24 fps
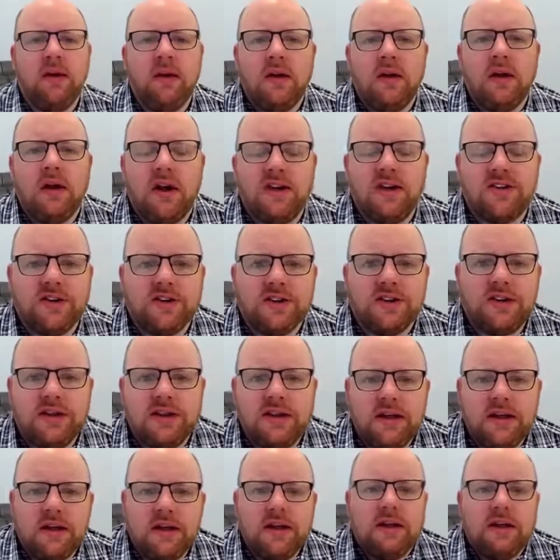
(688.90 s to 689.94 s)
Hi, Johnny.
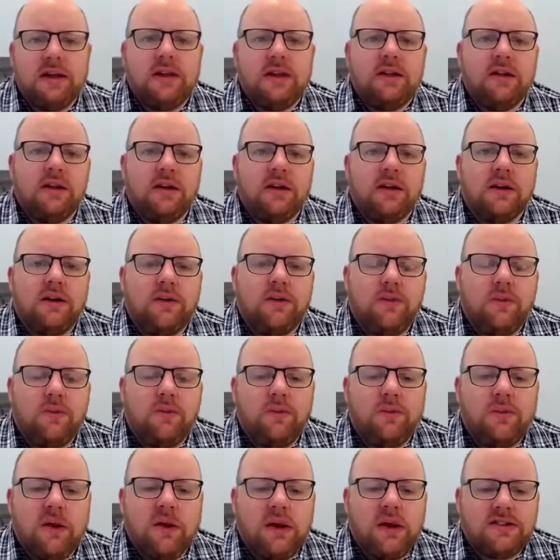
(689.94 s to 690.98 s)
Look,
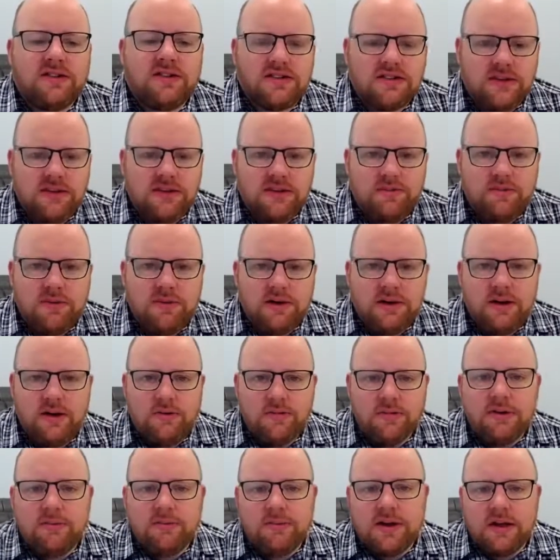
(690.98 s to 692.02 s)
as I said in my
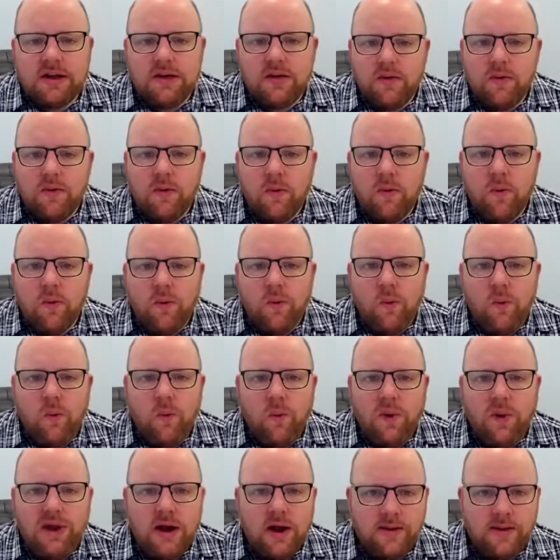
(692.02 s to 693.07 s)
opening bit,
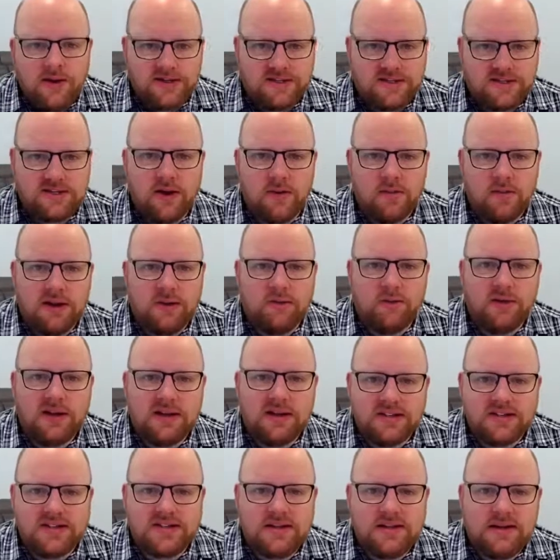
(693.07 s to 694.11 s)
we know it's coming. We can
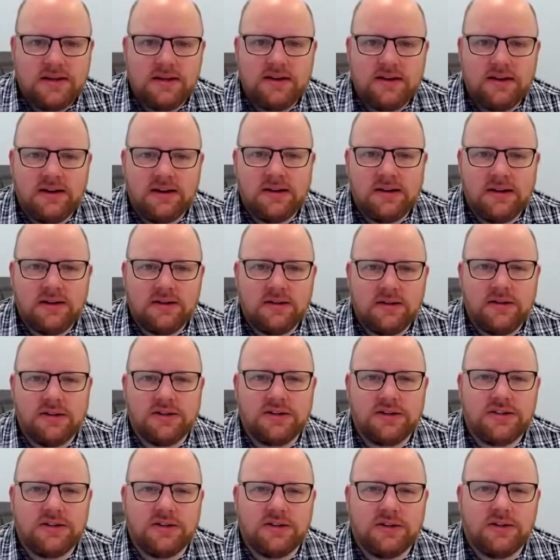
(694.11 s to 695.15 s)
see a light at the end of the
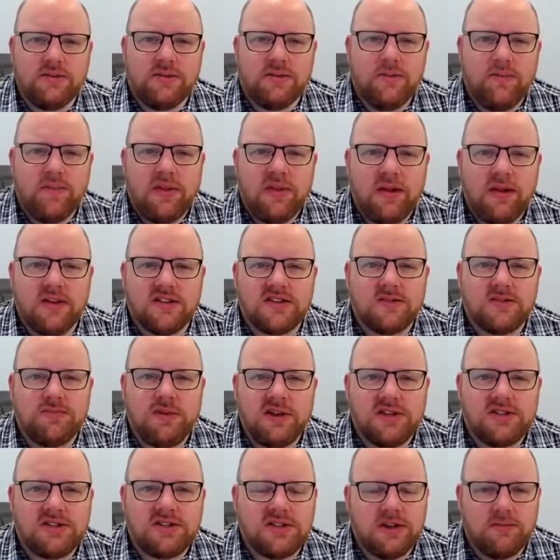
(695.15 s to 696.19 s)
tunnel,
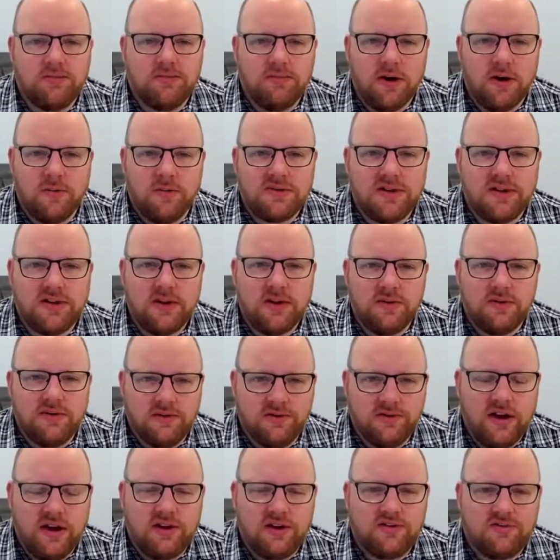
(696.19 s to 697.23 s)
especially in pubs. I know
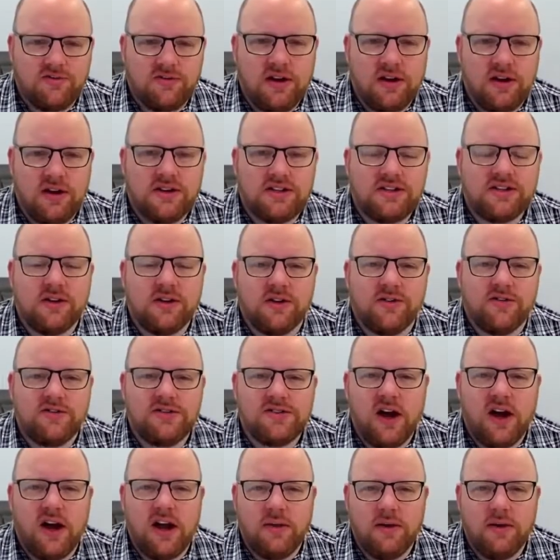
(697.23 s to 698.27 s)
you've had a really tough
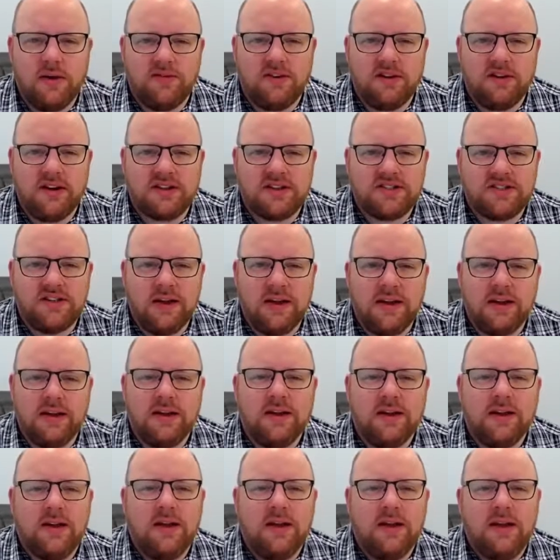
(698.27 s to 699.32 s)
time over the last year
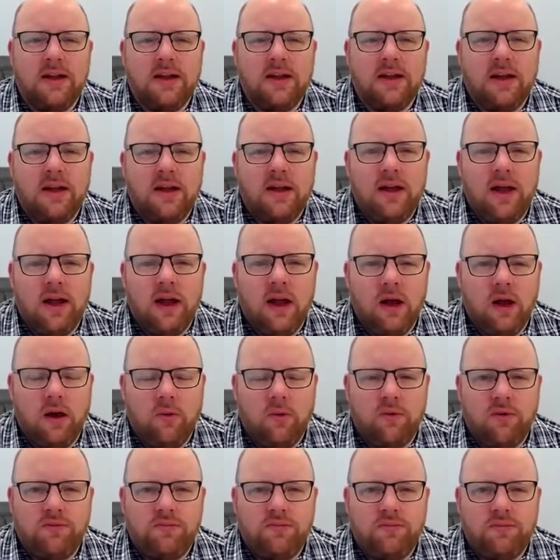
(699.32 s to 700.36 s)

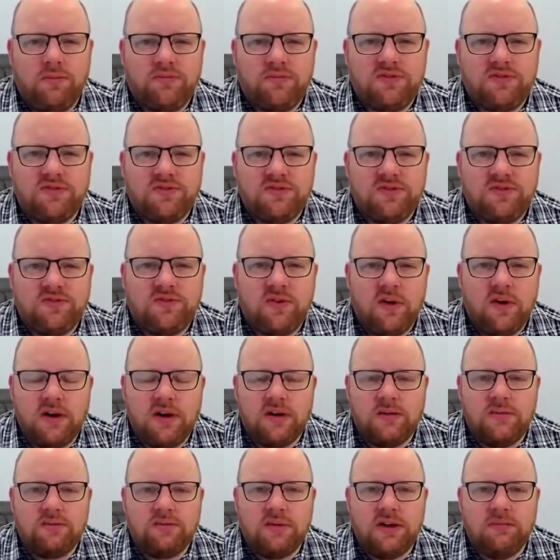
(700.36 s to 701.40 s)
with
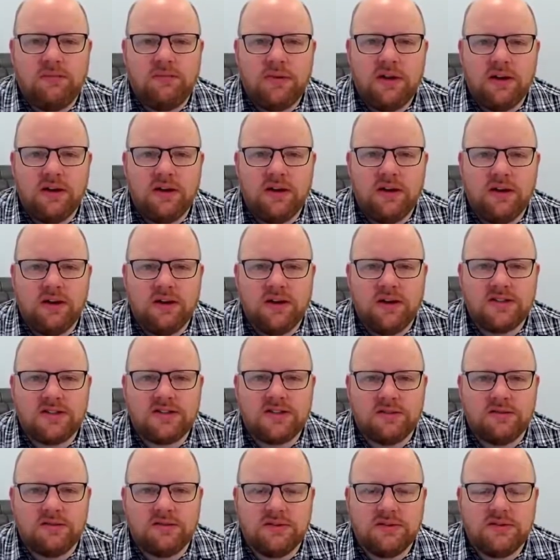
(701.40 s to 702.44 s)
being penalised
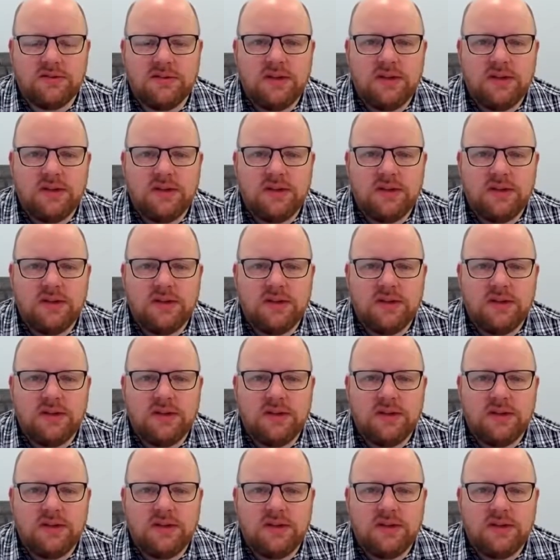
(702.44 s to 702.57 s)
and